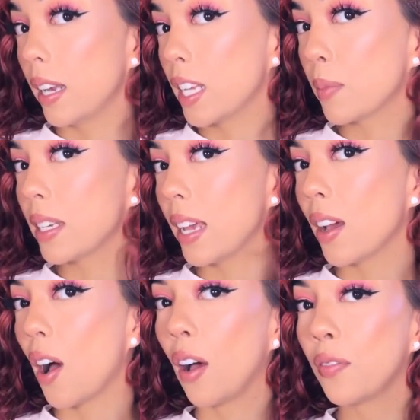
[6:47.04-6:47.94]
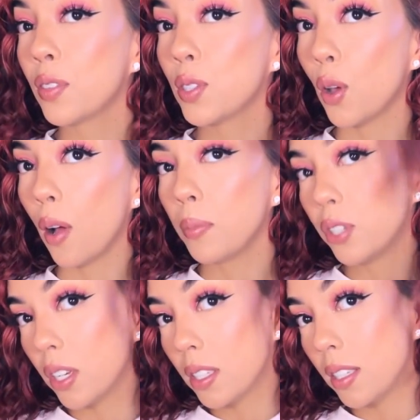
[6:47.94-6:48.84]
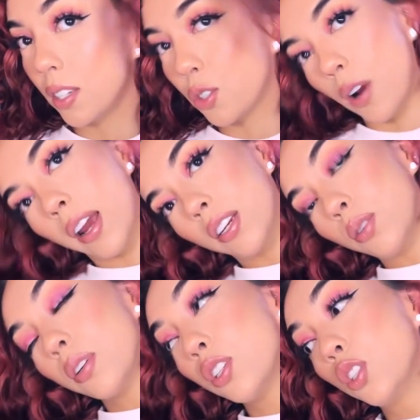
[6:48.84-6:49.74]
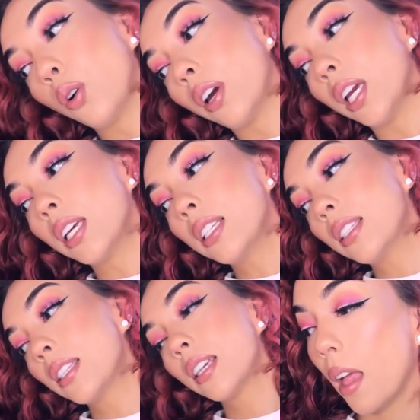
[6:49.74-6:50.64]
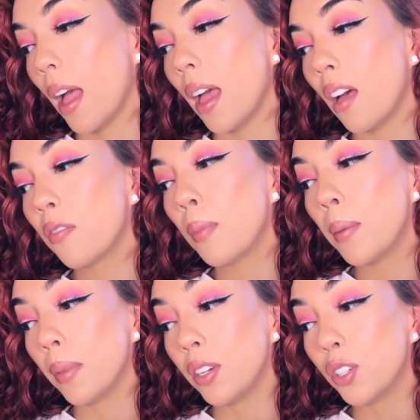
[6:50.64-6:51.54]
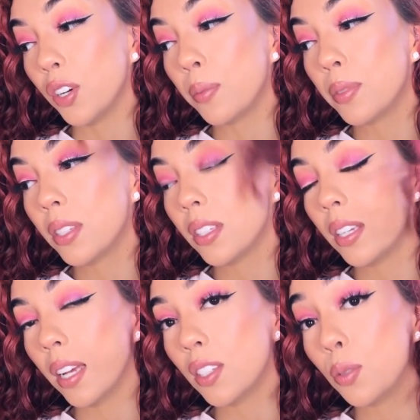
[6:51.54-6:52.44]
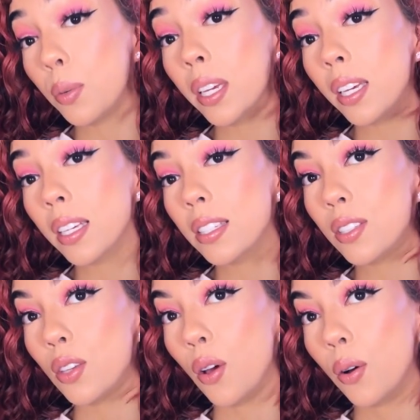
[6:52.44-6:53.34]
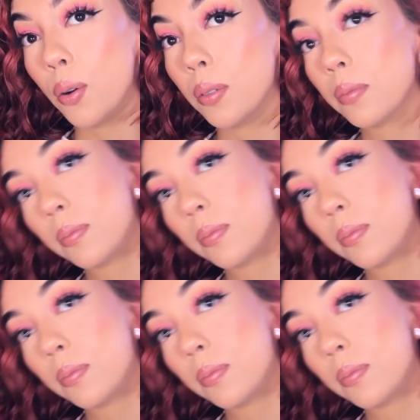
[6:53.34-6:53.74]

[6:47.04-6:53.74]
Today's my day off, so I'm just trying to enjoy it. I have my midterms next week, so